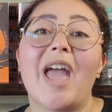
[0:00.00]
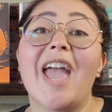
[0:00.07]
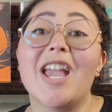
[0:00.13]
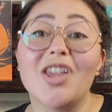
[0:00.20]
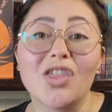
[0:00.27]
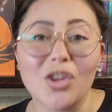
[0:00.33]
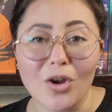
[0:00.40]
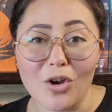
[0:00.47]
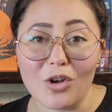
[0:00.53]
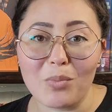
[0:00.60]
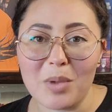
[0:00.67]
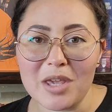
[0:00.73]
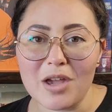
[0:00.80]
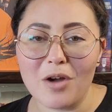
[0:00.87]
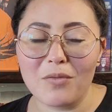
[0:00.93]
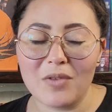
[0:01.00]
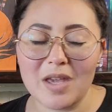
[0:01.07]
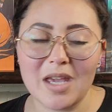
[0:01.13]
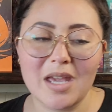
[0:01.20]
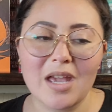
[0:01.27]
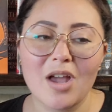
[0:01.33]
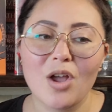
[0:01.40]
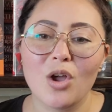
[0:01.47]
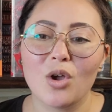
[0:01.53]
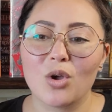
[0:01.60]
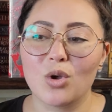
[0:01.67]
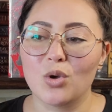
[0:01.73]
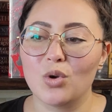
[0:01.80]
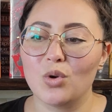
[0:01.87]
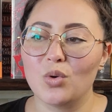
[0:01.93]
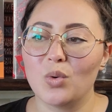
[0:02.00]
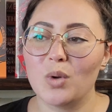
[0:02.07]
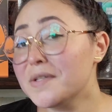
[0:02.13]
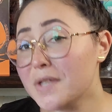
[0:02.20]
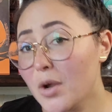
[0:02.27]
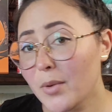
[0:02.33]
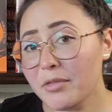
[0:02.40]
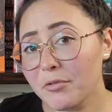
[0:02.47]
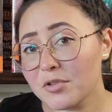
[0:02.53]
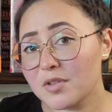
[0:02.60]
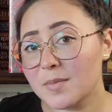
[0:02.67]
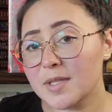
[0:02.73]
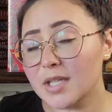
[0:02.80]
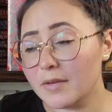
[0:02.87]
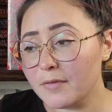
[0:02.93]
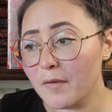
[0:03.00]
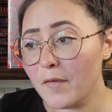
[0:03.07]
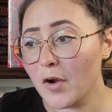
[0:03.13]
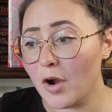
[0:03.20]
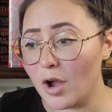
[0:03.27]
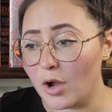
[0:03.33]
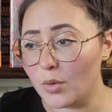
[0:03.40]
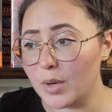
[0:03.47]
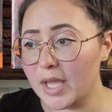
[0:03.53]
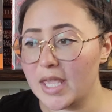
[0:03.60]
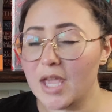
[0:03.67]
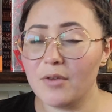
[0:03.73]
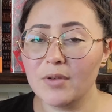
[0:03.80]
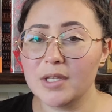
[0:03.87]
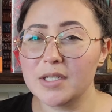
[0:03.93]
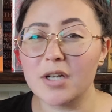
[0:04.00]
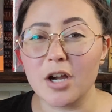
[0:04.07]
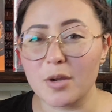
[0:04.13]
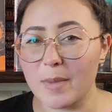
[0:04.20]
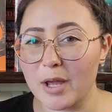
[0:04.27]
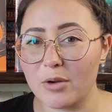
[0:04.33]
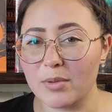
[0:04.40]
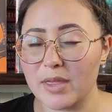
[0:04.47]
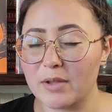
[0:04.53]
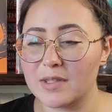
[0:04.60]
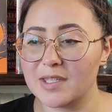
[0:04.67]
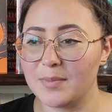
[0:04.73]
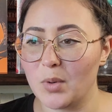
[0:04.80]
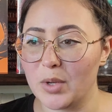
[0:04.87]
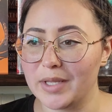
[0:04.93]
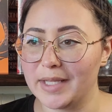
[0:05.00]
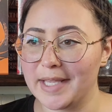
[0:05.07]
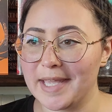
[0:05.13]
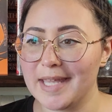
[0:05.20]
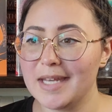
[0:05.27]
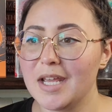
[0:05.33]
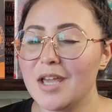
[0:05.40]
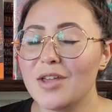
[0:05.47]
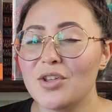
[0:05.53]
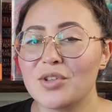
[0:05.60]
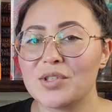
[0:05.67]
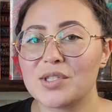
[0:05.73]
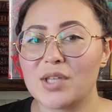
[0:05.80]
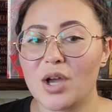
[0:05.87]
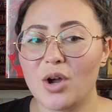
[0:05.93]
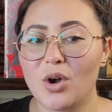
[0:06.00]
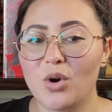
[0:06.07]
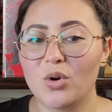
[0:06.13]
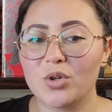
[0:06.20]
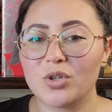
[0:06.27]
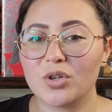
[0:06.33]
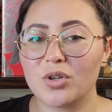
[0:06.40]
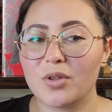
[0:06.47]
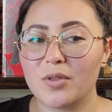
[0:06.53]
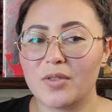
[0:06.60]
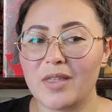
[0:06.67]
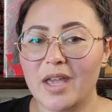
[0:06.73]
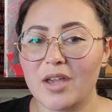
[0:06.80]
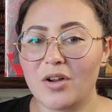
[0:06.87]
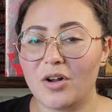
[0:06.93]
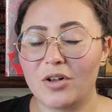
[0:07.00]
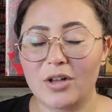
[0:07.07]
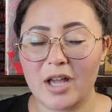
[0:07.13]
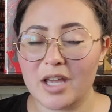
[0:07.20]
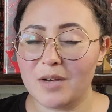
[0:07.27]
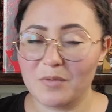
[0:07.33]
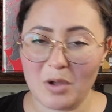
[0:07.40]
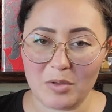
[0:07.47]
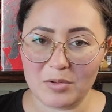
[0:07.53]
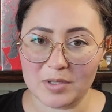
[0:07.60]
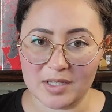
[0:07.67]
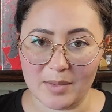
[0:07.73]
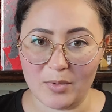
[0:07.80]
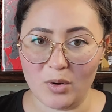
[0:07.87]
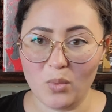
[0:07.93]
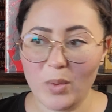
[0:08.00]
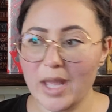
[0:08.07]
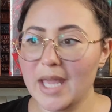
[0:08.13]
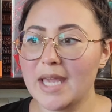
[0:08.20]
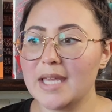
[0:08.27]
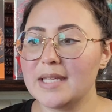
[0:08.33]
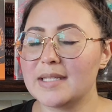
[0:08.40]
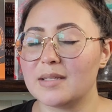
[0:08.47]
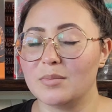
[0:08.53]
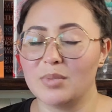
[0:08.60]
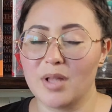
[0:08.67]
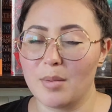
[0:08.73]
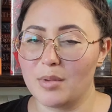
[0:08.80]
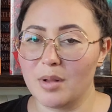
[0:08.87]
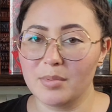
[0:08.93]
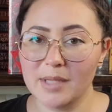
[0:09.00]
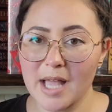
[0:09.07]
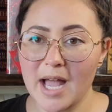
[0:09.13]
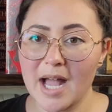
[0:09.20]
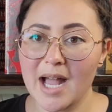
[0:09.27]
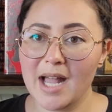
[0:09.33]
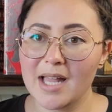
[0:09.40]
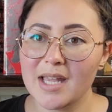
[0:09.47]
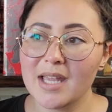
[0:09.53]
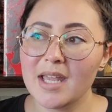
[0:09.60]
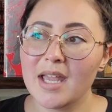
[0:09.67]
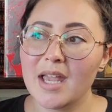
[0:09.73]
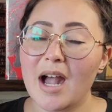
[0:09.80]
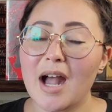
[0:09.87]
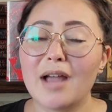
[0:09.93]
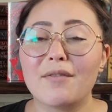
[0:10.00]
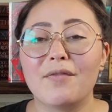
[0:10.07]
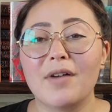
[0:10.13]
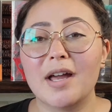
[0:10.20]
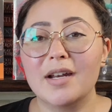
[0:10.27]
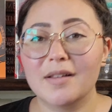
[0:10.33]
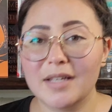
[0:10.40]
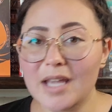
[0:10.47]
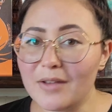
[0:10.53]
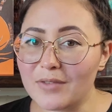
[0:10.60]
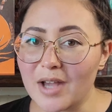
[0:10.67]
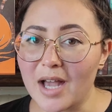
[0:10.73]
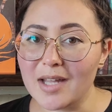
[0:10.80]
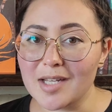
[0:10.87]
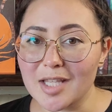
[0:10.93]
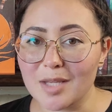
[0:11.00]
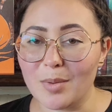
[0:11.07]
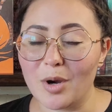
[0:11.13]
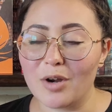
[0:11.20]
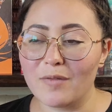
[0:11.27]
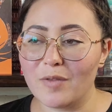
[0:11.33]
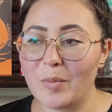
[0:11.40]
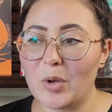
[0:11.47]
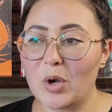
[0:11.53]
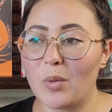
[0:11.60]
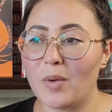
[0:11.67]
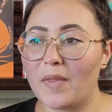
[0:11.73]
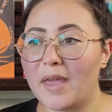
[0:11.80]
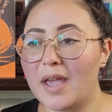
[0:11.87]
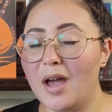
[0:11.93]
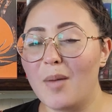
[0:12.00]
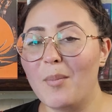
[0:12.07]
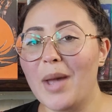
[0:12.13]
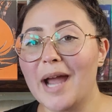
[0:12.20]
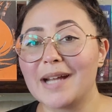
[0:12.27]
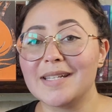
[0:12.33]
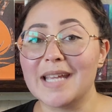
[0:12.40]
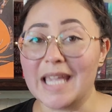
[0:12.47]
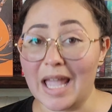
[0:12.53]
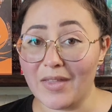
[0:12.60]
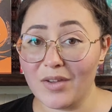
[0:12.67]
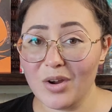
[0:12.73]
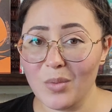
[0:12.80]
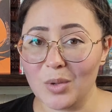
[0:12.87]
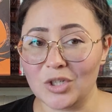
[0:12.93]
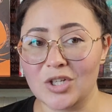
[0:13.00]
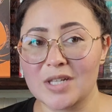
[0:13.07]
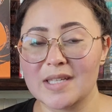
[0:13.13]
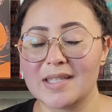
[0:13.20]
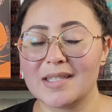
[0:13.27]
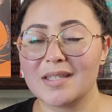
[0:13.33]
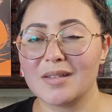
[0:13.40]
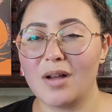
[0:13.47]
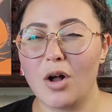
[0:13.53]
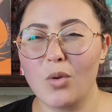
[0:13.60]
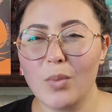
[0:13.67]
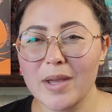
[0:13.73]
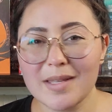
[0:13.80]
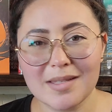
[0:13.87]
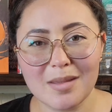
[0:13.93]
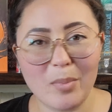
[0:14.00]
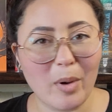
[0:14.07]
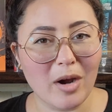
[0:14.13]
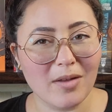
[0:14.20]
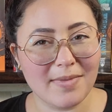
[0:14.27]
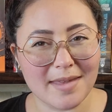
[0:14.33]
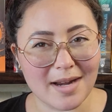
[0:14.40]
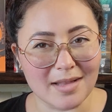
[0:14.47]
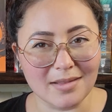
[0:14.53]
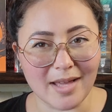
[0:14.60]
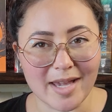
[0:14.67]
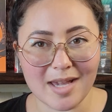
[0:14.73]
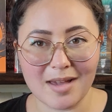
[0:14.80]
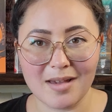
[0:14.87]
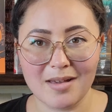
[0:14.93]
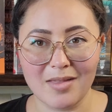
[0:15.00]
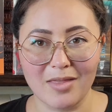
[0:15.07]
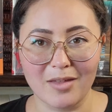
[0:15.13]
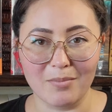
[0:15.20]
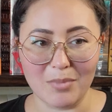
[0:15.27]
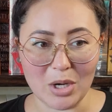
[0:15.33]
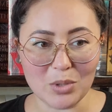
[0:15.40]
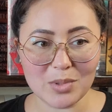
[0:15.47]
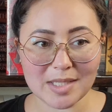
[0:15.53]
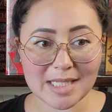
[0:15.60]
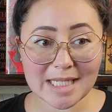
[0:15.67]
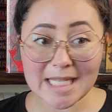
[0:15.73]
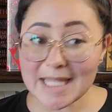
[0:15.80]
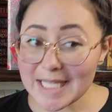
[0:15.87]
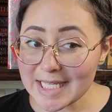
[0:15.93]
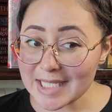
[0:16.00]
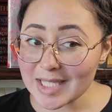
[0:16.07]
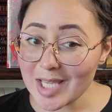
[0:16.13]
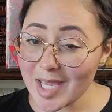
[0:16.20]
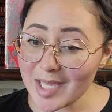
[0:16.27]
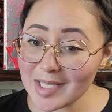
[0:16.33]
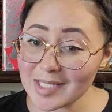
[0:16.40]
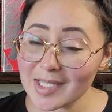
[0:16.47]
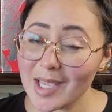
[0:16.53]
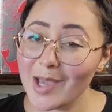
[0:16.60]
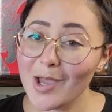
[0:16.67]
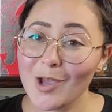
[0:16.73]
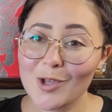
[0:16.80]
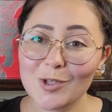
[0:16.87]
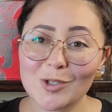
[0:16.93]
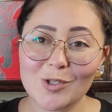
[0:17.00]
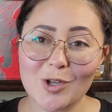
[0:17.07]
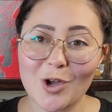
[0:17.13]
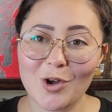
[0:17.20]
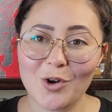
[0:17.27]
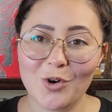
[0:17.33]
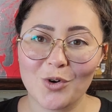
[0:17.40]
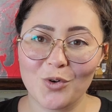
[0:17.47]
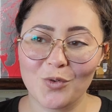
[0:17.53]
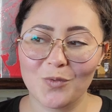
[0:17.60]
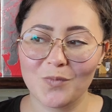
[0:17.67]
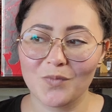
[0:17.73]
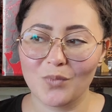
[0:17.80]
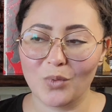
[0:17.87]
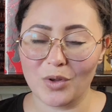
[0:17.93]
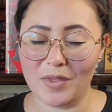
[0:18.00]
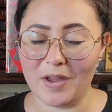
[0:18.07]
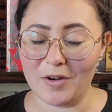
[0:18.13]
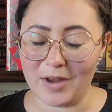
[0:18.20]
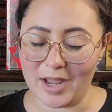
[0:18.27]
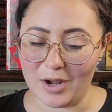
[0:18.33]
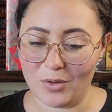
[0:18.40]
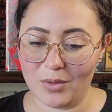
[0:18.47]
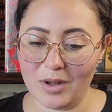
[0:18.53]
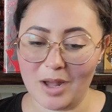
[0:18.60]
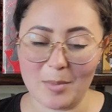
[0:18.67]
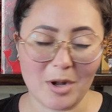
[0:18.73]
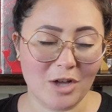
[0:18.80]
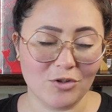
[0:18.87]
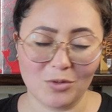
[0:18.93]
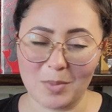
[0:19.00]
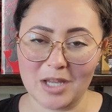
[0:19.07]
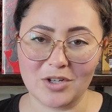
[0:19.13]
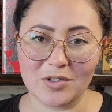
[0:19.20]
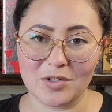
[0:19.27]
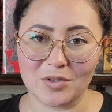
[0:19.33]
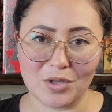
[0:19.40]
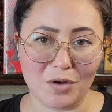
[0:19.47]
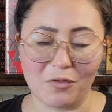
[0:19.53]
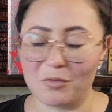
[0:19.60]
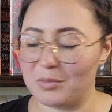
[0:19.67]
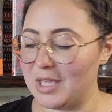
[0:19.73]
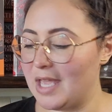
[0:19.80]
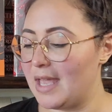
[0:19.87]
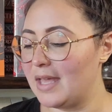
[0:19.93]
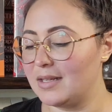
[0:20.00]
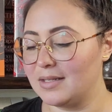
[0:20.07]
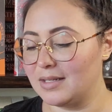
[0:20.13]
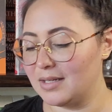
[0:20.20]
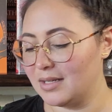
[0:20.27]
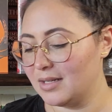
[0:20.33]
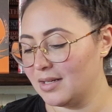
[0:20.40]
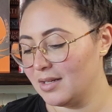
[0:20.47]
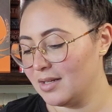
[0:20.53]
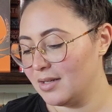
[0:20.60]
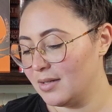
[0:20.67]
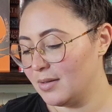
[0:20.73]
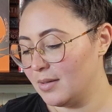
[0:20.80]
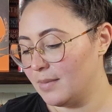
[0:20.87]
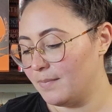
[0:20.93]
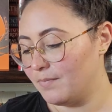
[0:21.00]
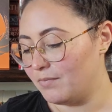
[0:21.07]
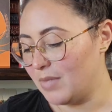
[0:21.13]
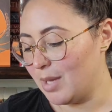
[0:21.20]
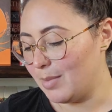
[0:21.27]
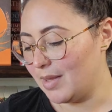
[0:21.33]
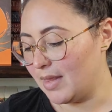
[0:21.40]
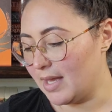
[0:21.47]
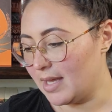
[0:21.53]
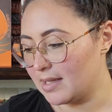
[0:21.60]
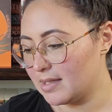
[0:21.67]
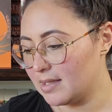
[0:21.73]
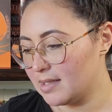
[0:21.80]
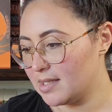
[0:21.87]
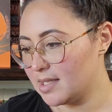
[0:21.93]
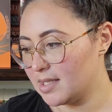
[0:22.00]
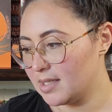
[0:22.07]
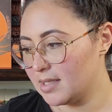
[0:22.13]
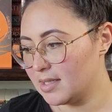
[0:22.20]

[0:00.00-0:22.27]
a third POV who is going through some stuff of her own. I can't really talk about it without spoiling it. So they all kind of go their separate ways and blah blah blah. I finally have gotten to the part of the book where they come back together, which is always the part that I like the most in these things. So we're there now. I'm 100 pages or so from the end, maybe less.